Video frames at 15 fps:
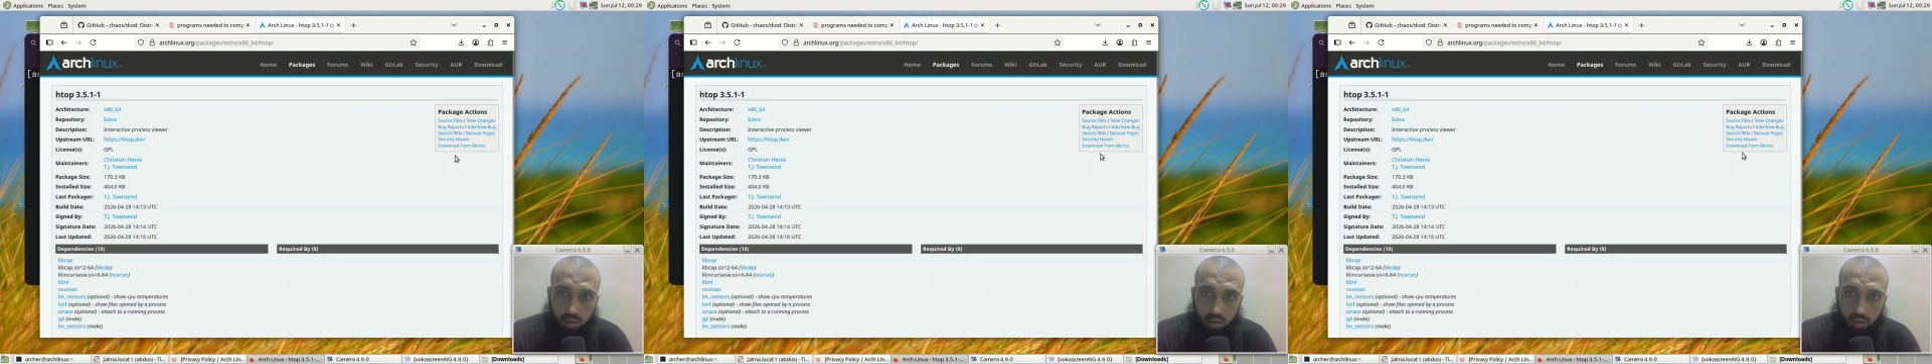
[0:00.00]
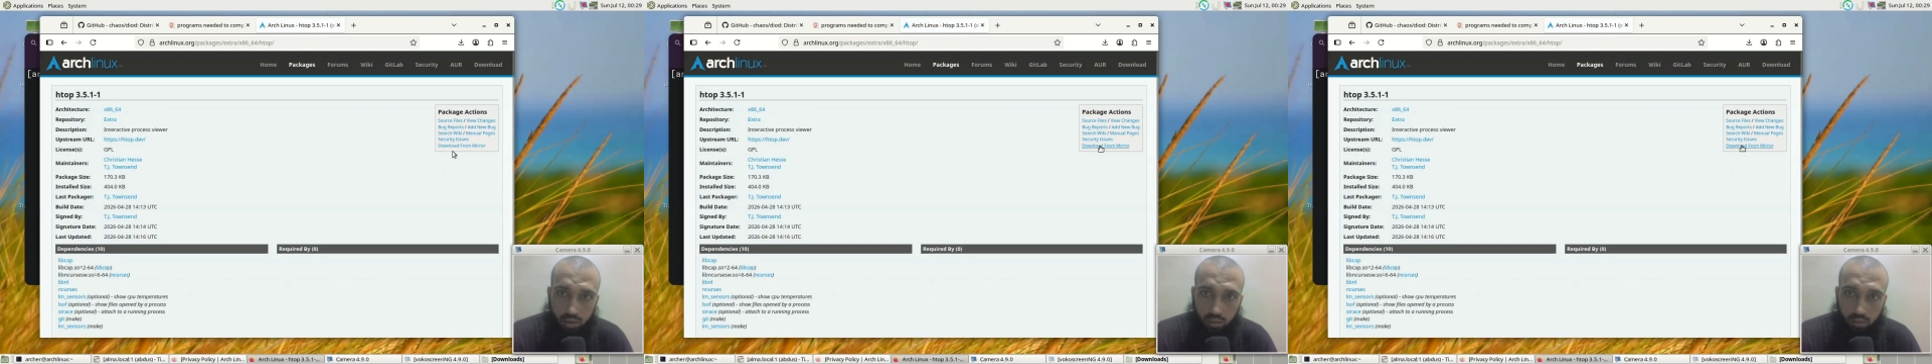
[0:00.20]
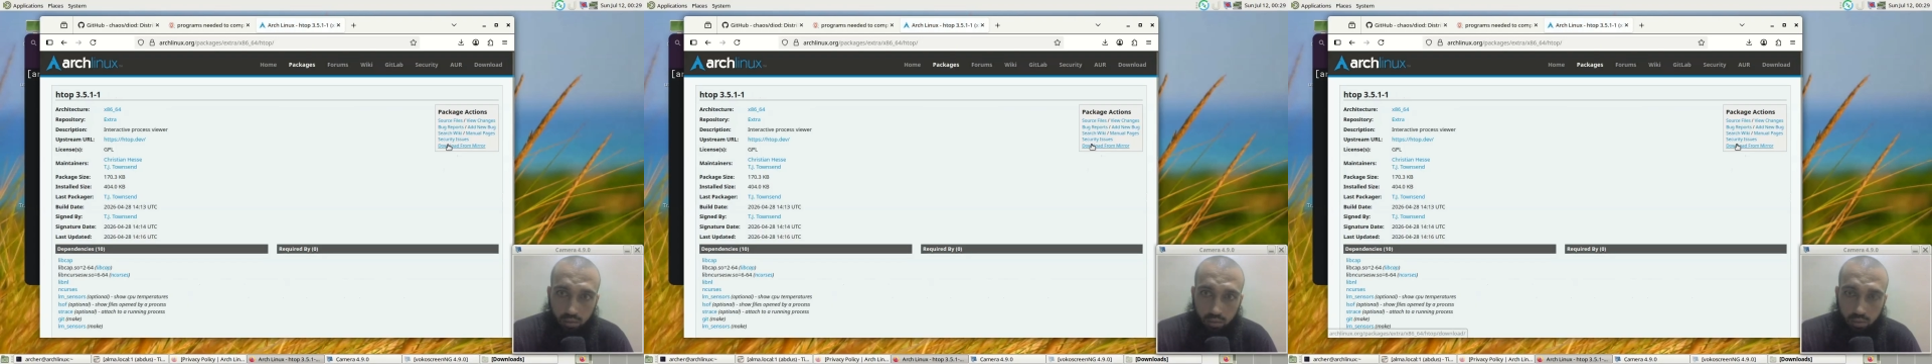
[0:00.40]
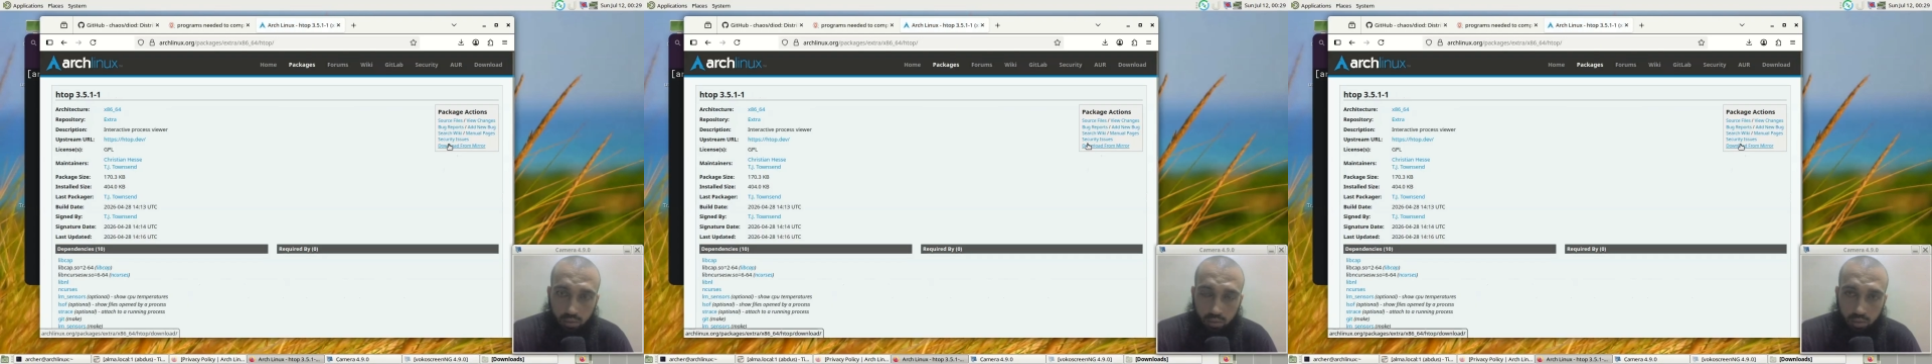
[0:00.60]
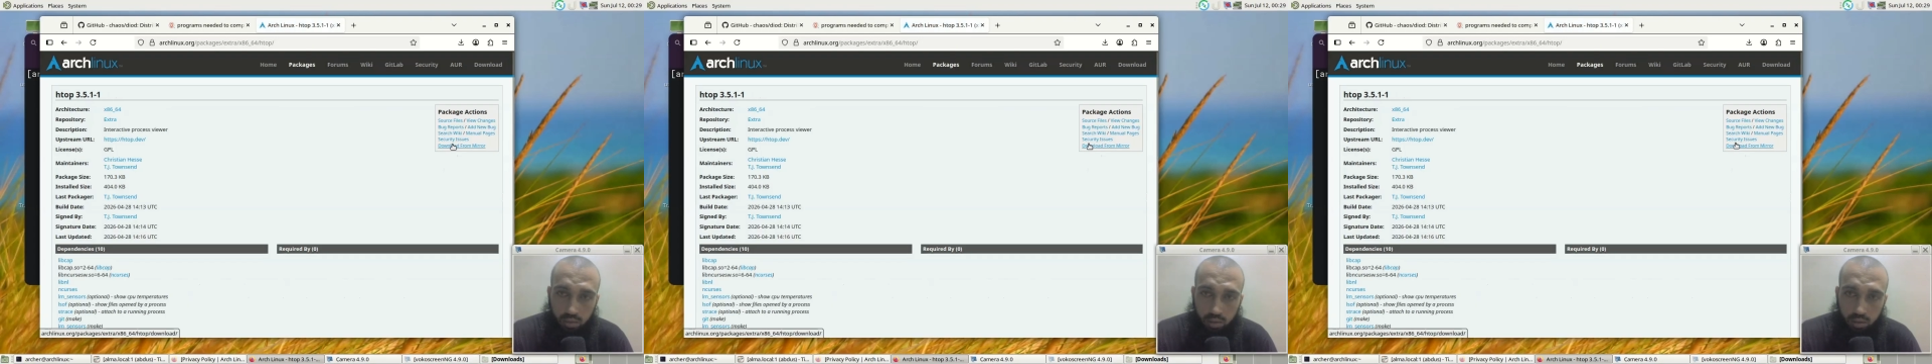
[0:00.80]
You
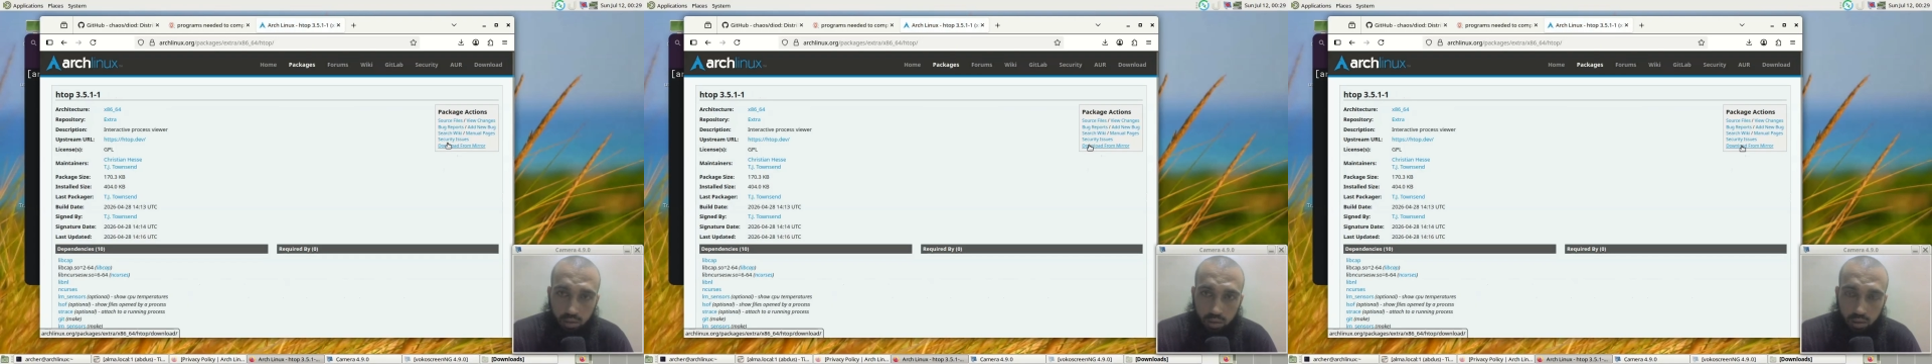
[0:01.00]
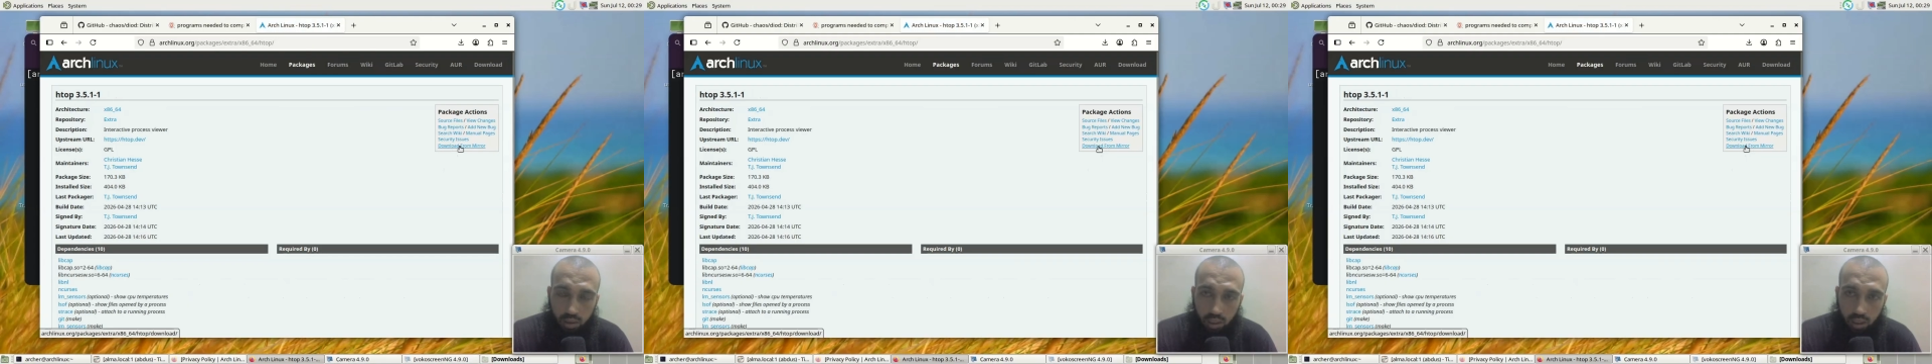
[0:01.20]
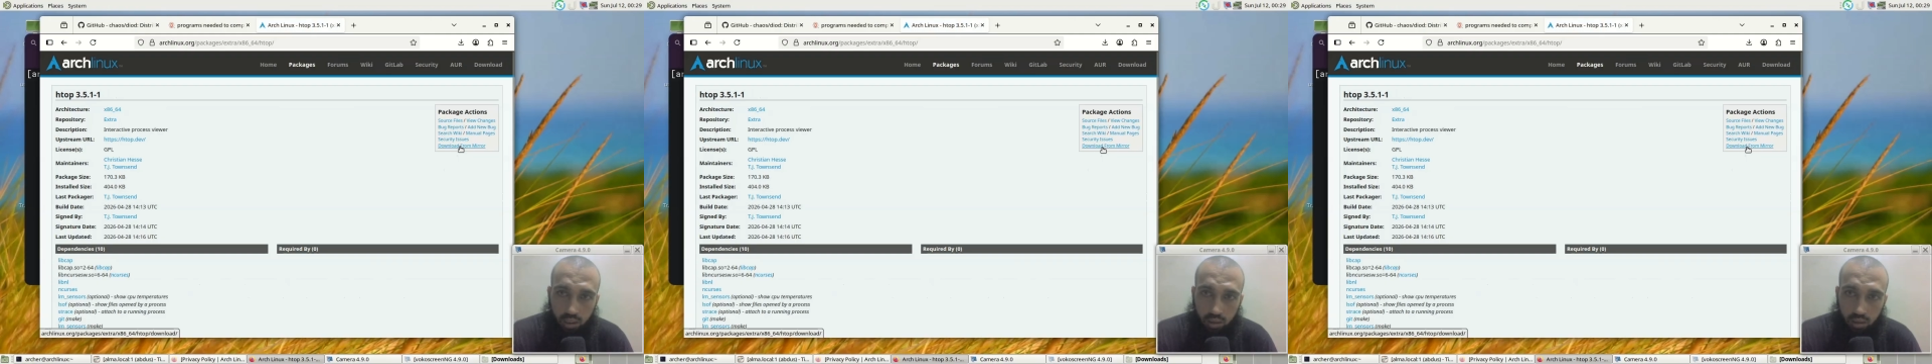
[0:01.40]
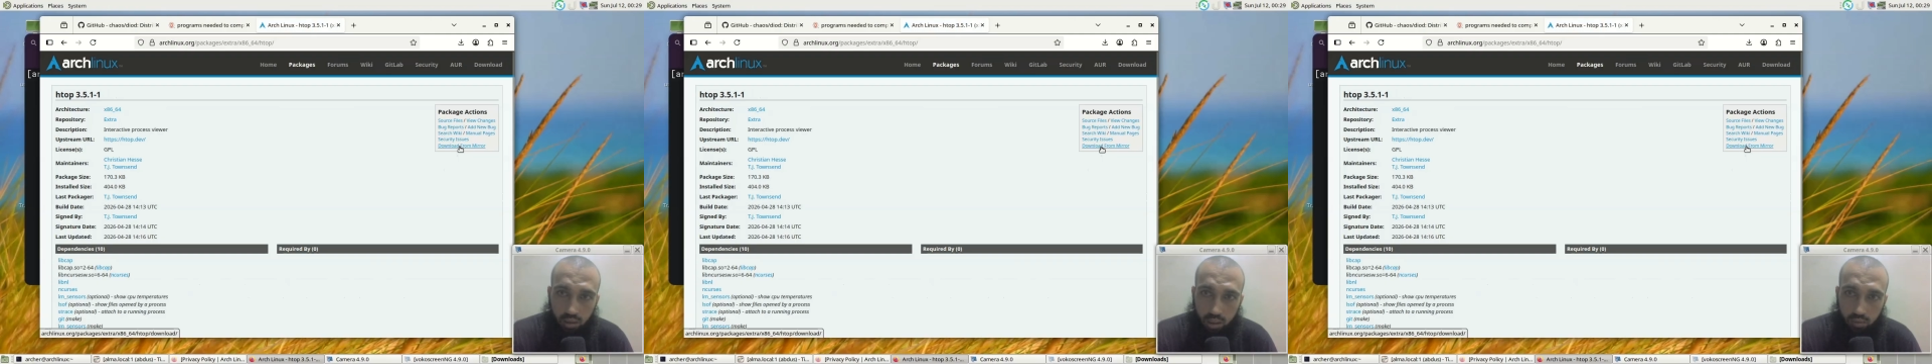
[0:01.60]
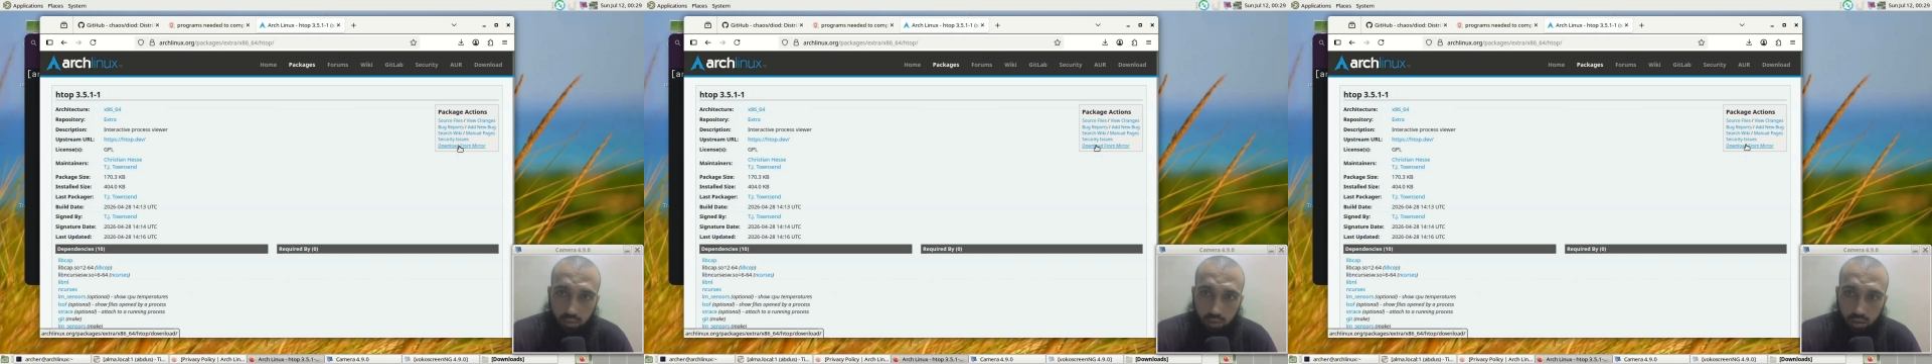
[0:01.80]
select
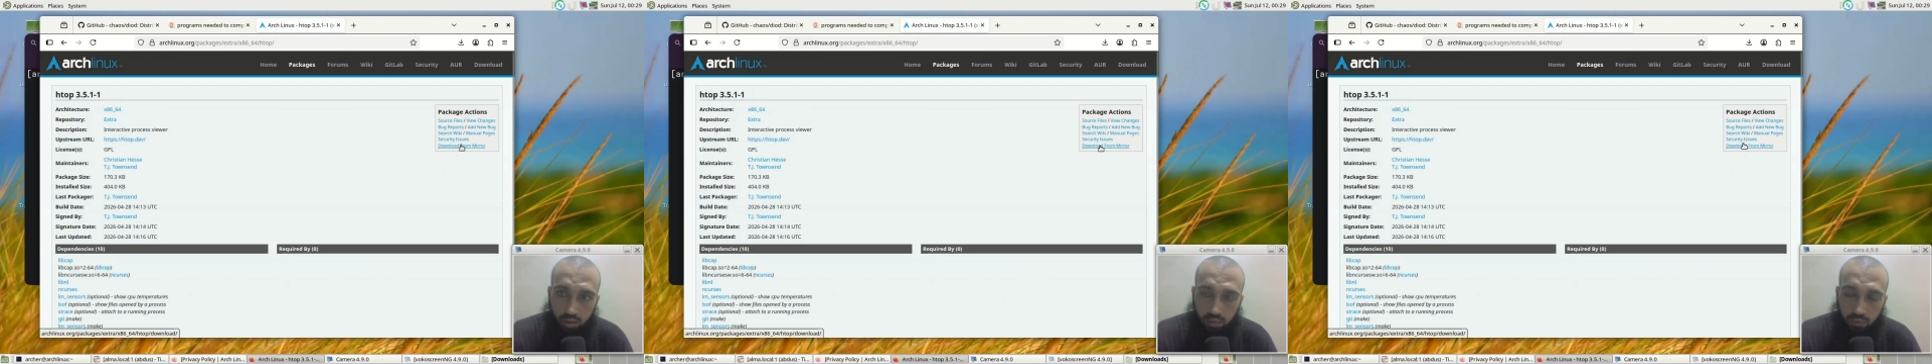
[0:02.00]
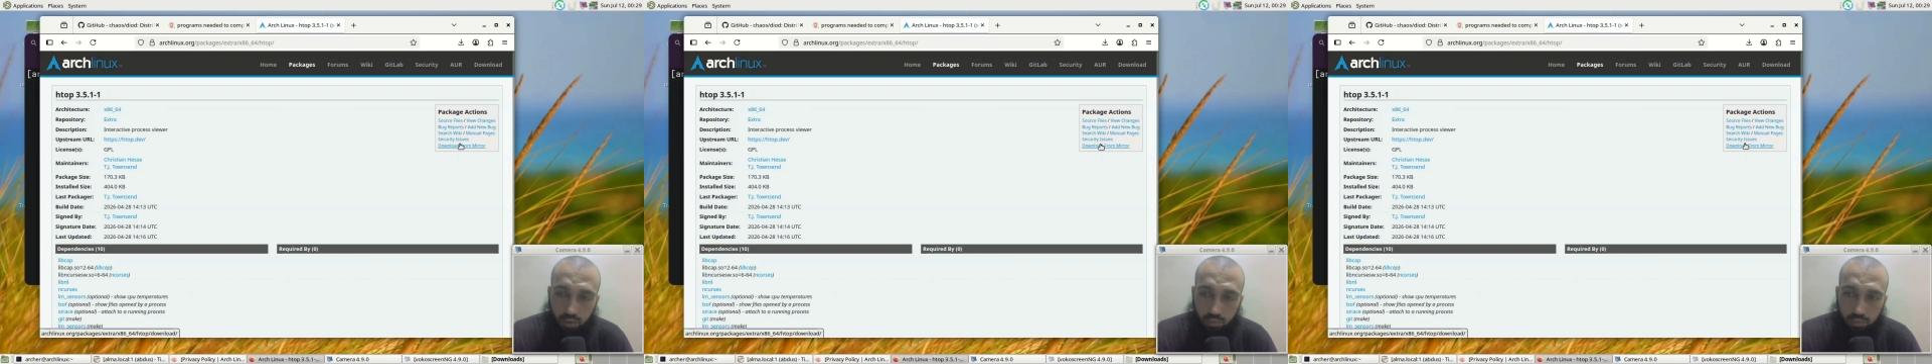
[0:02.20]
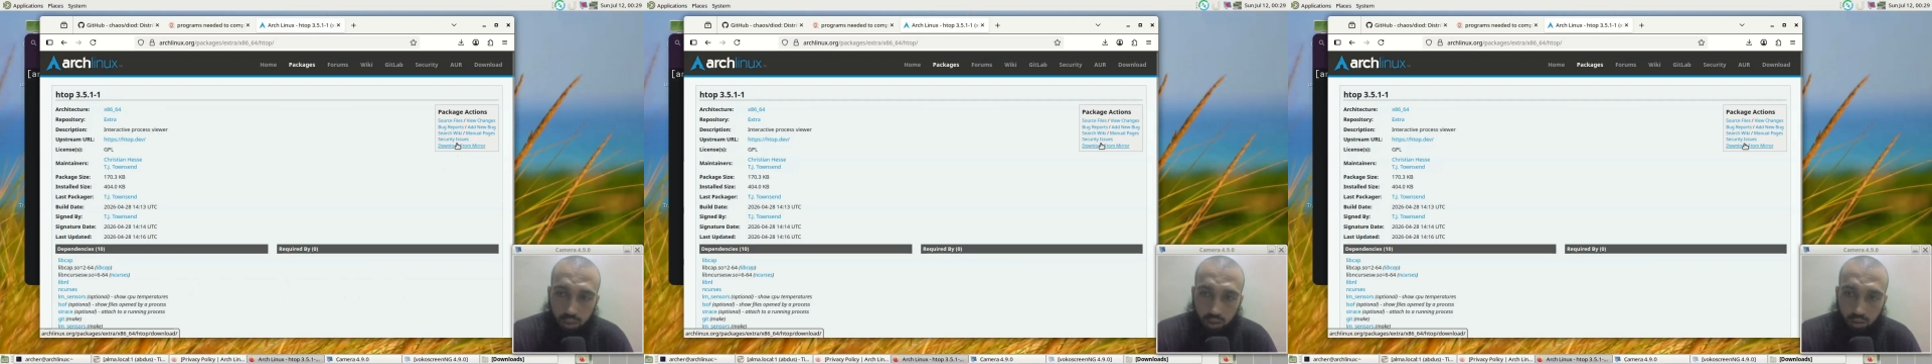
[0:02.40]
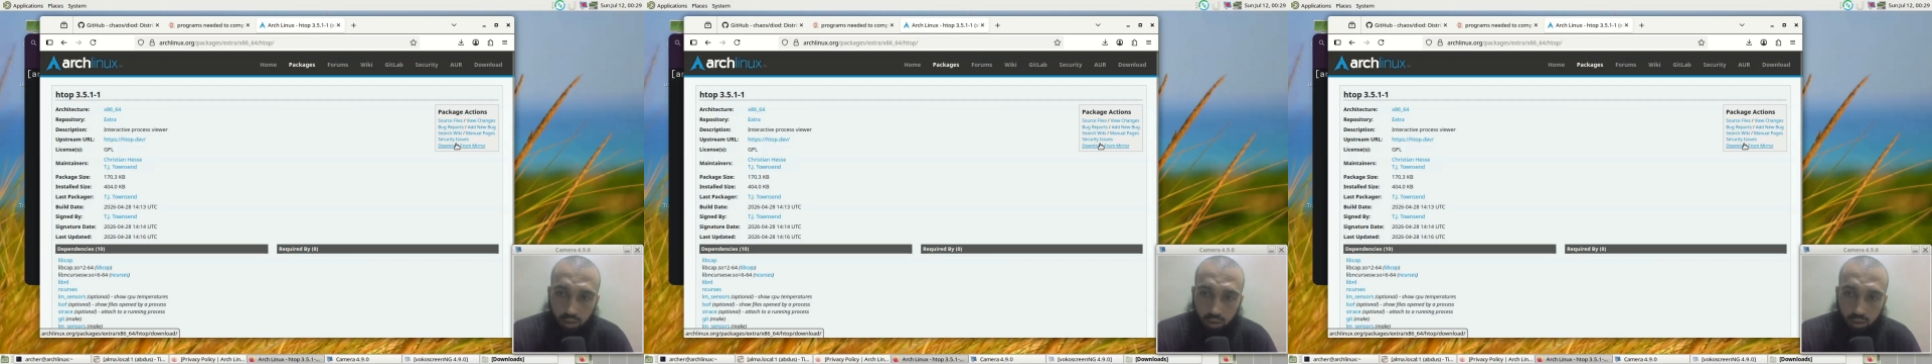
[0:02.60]
download from Mirror.